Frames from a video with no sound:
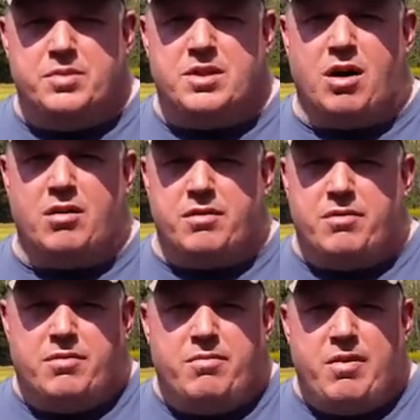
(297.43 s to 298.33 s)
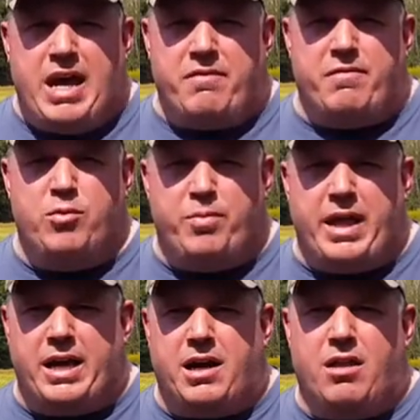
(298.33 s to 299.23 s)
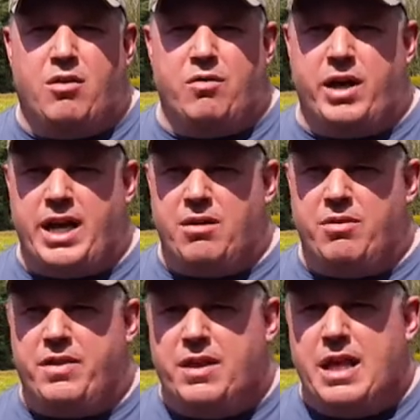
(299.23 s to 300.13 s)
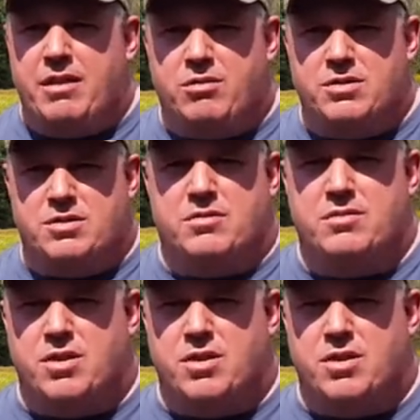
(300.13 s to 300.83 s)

start that food plot all over again with, and then those,